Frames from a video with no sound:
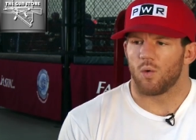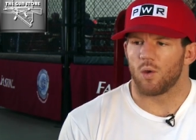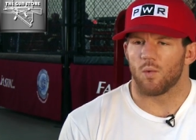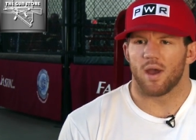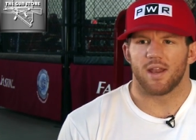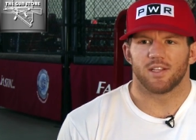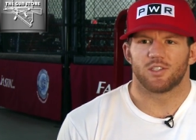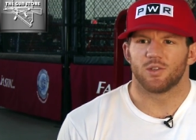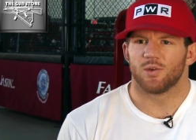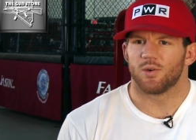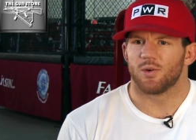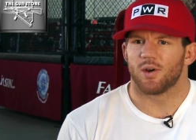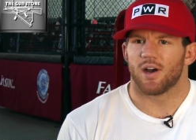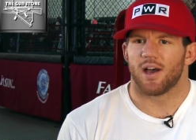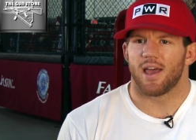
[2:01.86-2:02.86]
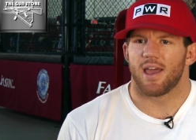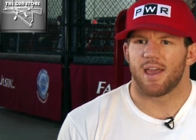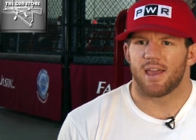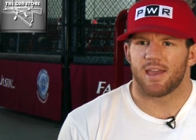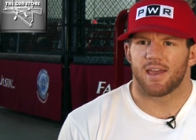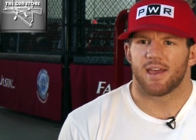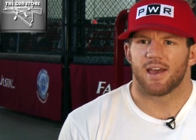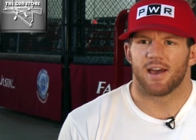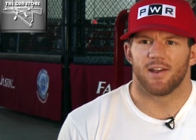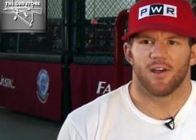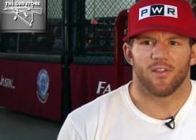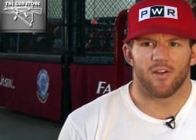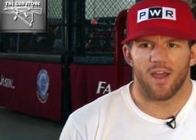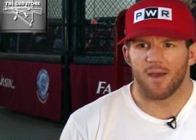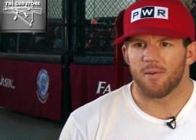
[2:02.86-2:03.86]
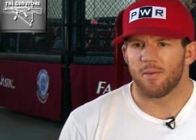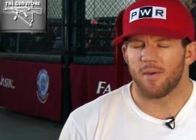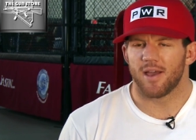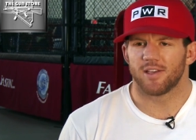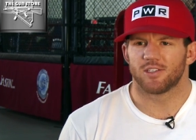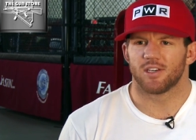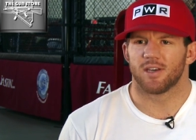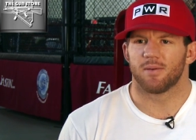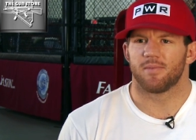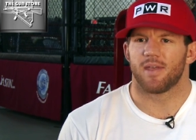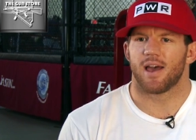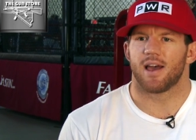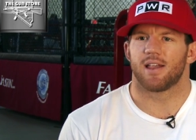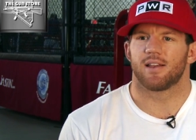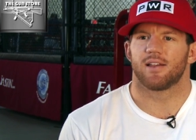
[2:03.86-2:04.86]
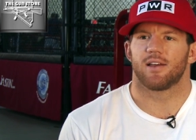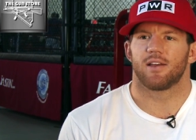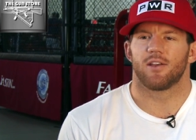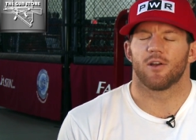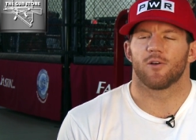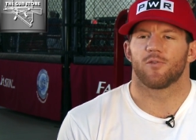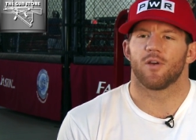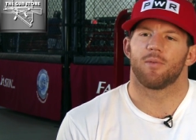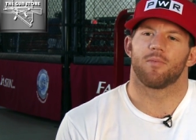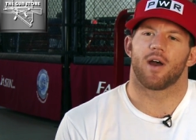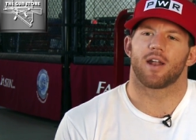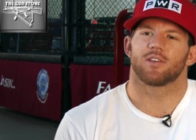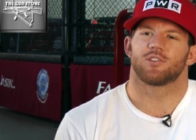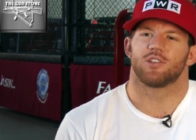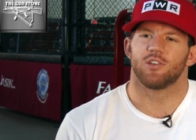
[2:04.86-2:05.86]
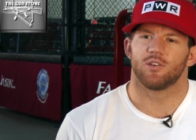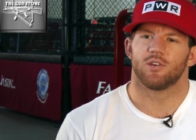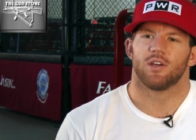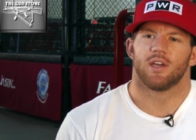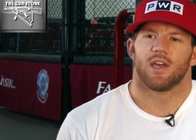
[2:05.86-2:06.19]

We went into a another MMA gym that you know a friend brought us to,